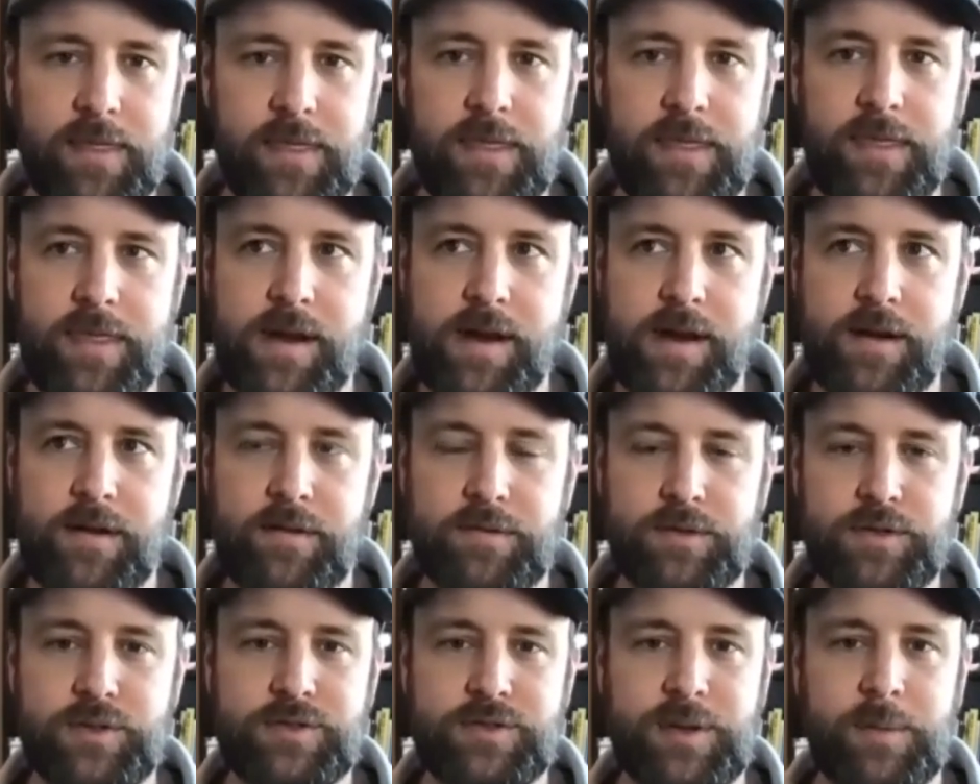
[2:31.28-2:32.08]
there
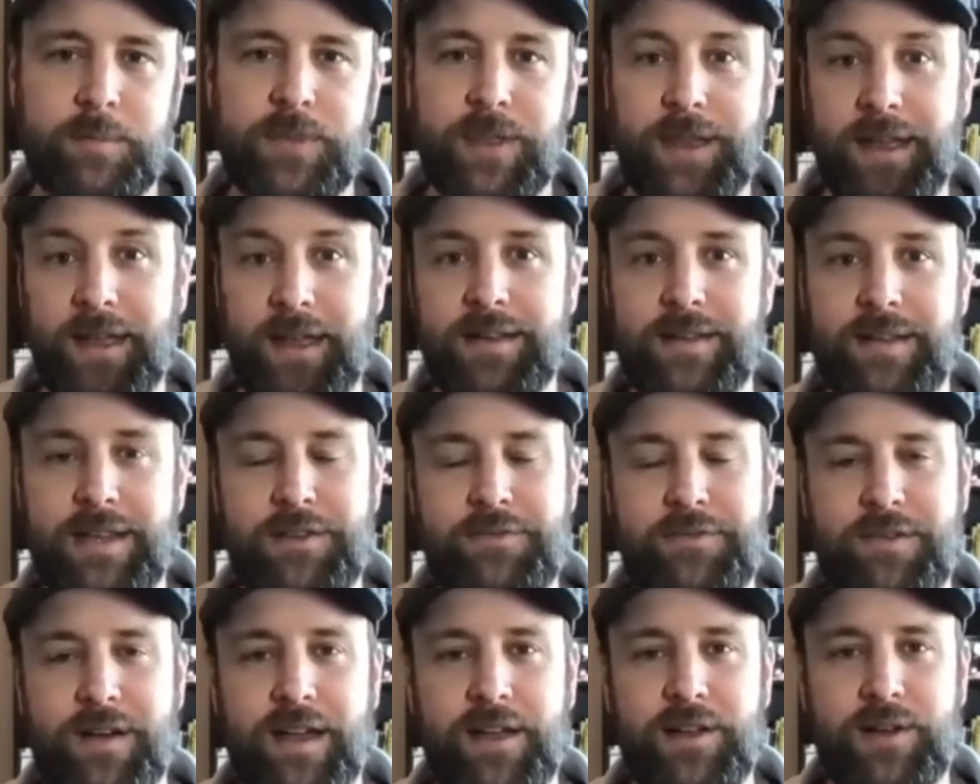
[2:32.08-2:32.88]
was something in
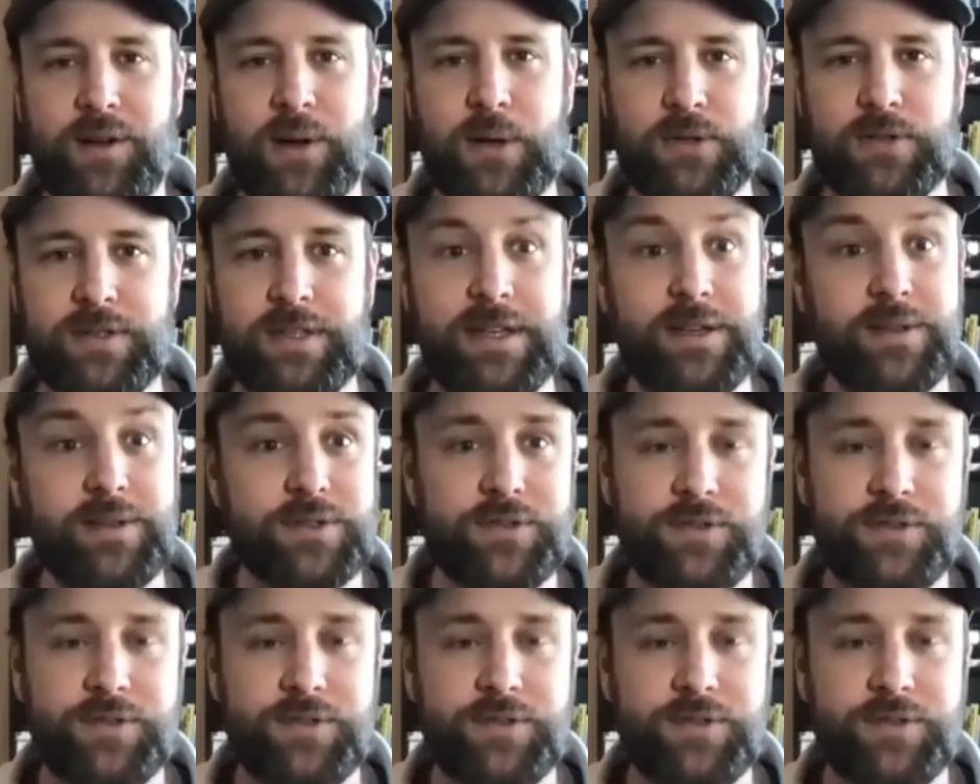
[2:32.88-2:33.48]
DeFi called yield